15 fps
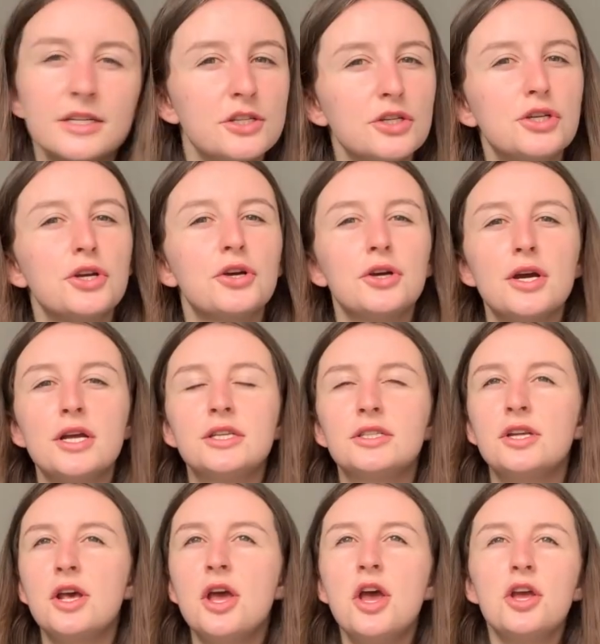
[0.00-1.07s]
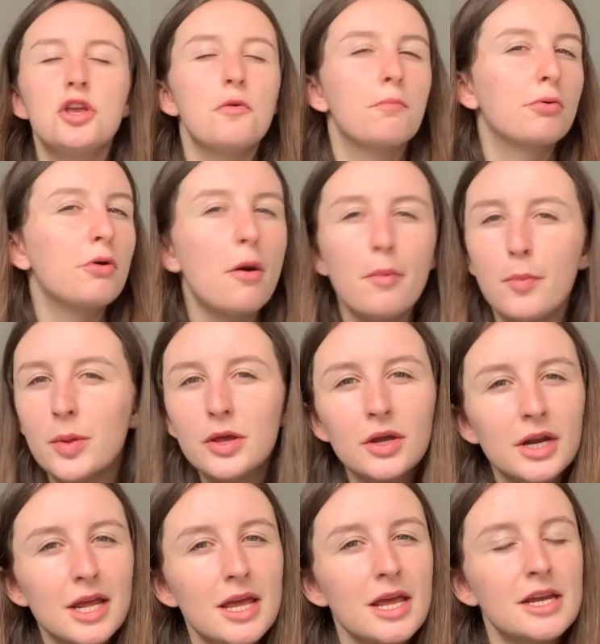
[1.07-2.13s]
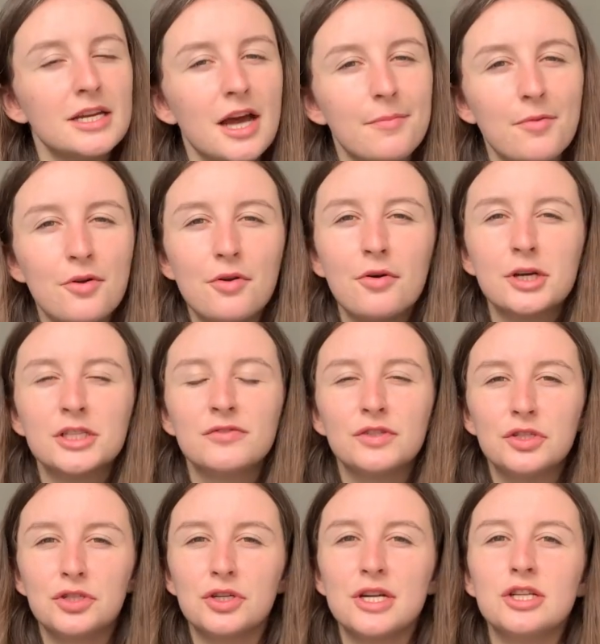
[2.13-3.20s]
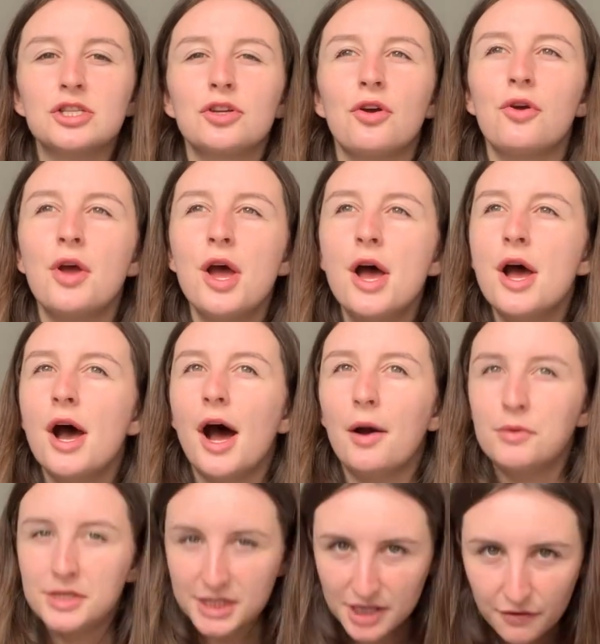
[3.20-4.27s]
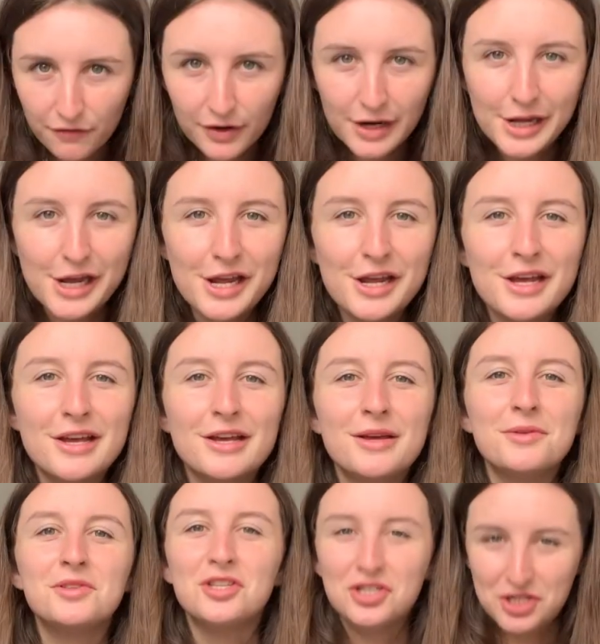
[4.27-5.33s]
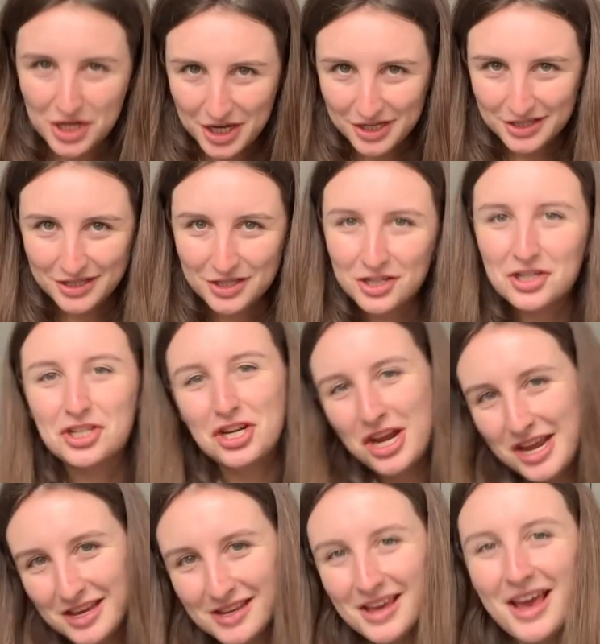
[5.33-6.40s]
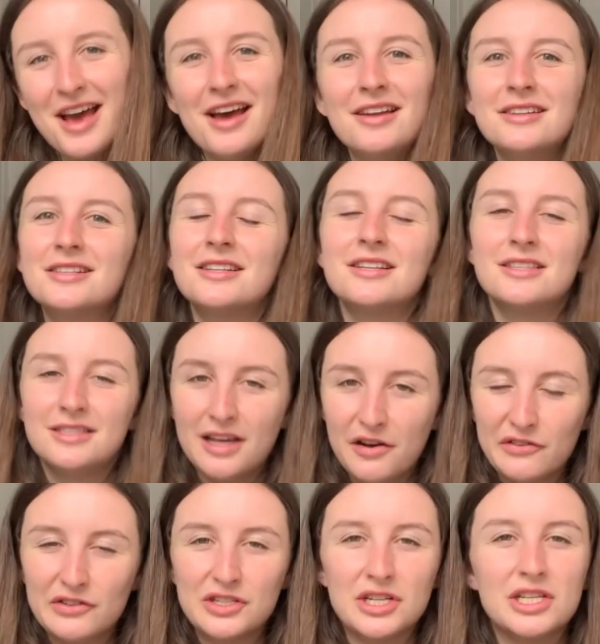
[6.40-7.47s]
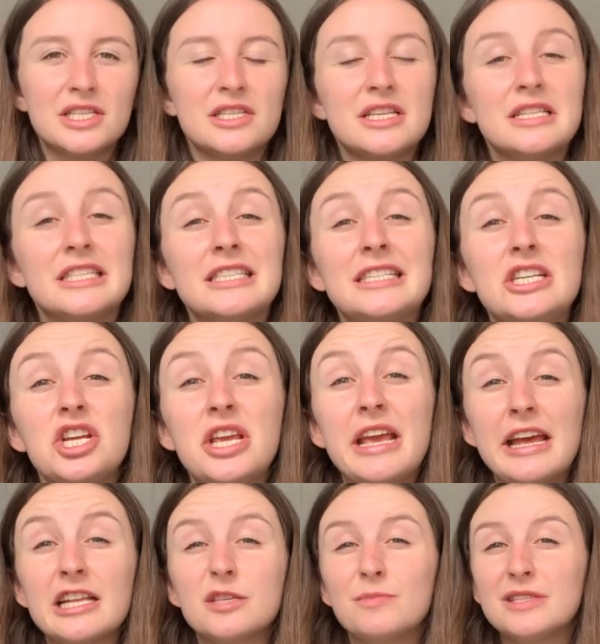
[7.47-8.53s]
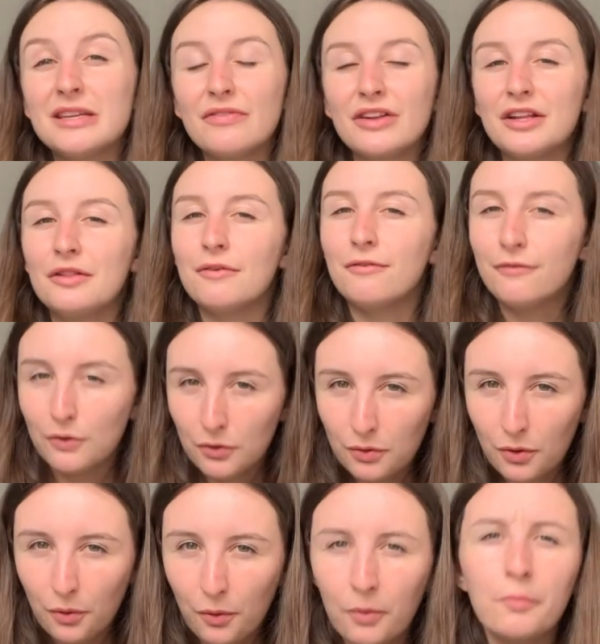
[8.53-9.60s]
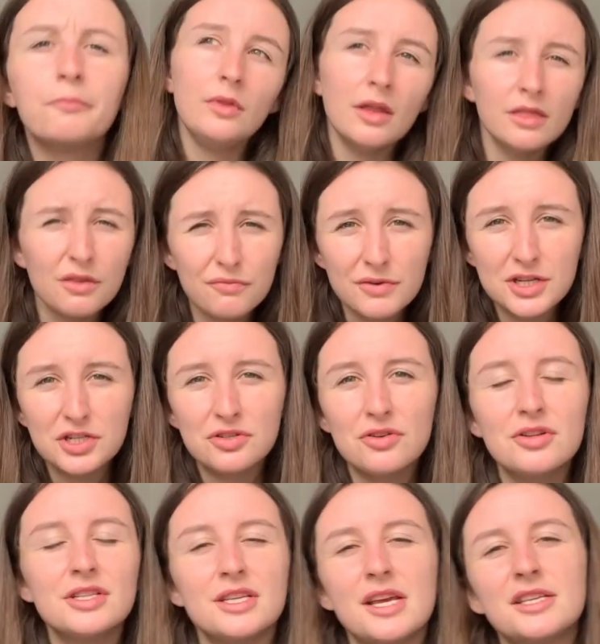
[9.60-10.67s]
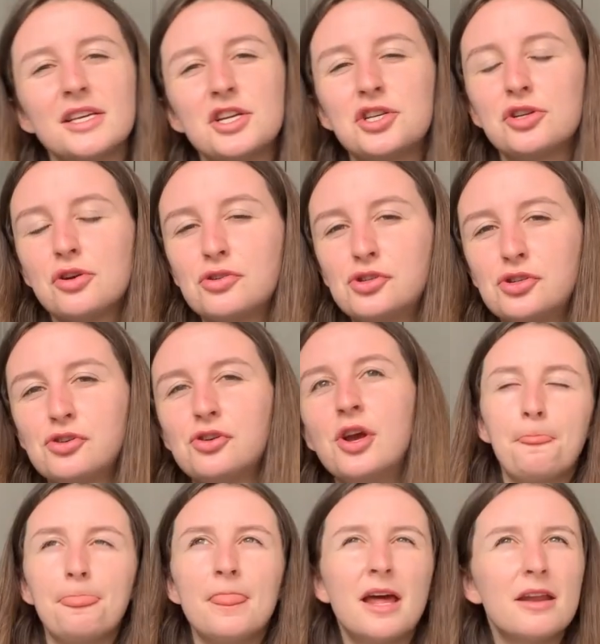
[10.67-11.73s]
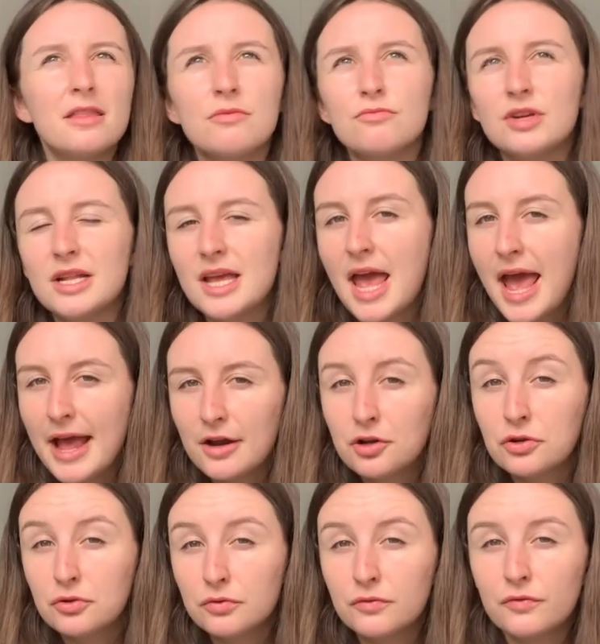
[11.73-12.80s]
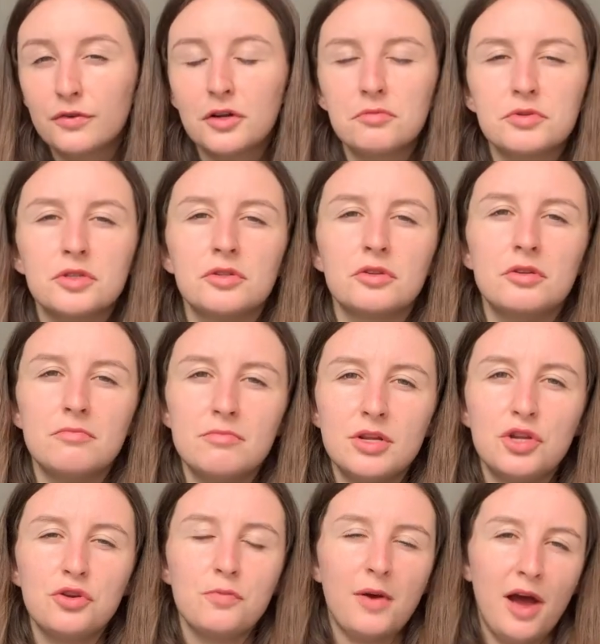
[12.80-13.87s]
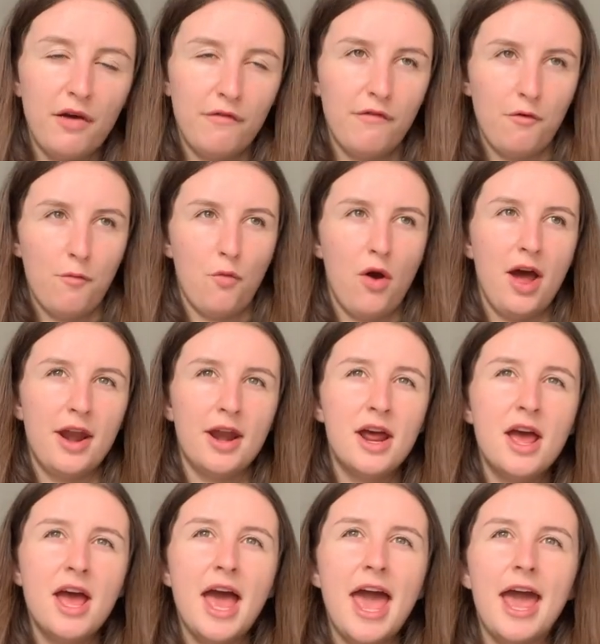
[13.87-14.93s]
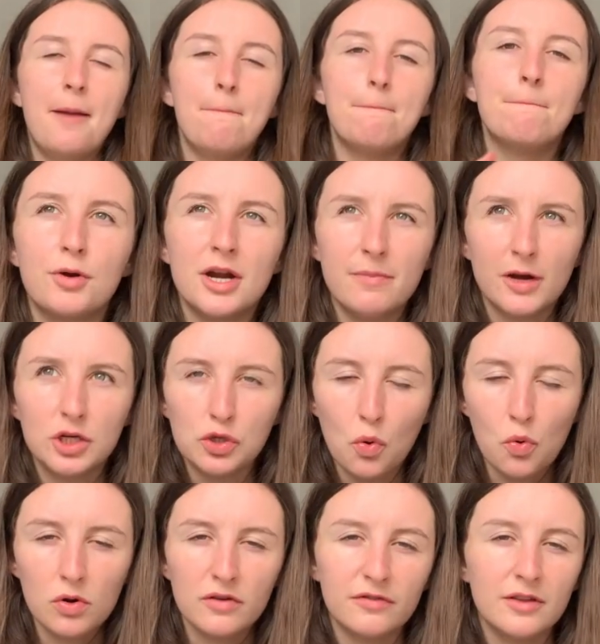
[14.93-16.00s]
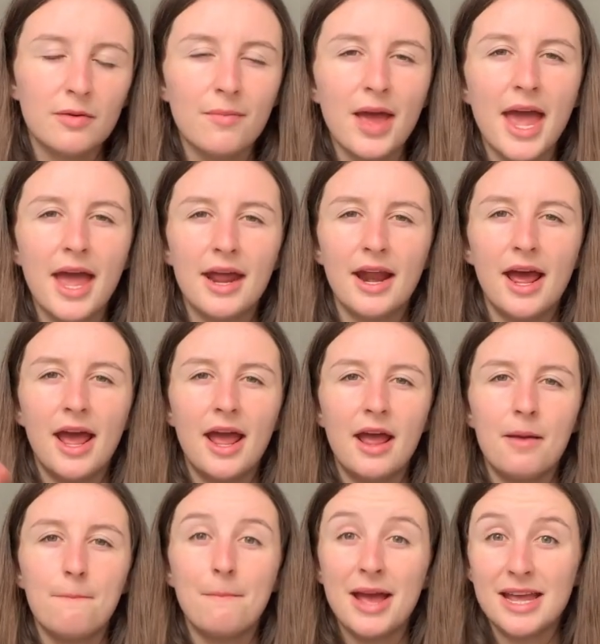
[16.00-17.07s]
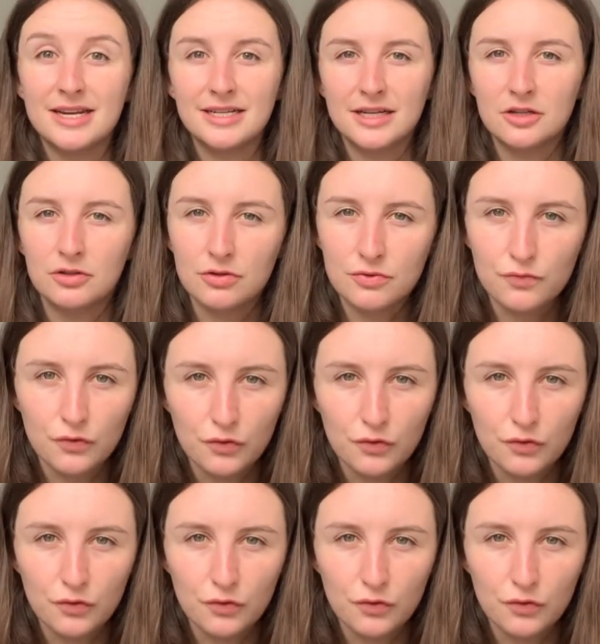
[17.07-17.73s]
as a tourist, you're probably going to end up on Oxford Street, so I would definitely suggest checking out Selfridges and checking out specifically the food hall. The restaurants, as I showed you, none of them really had gluten-free options on the menu apart from one, and pretty much all of them had a make it and gluten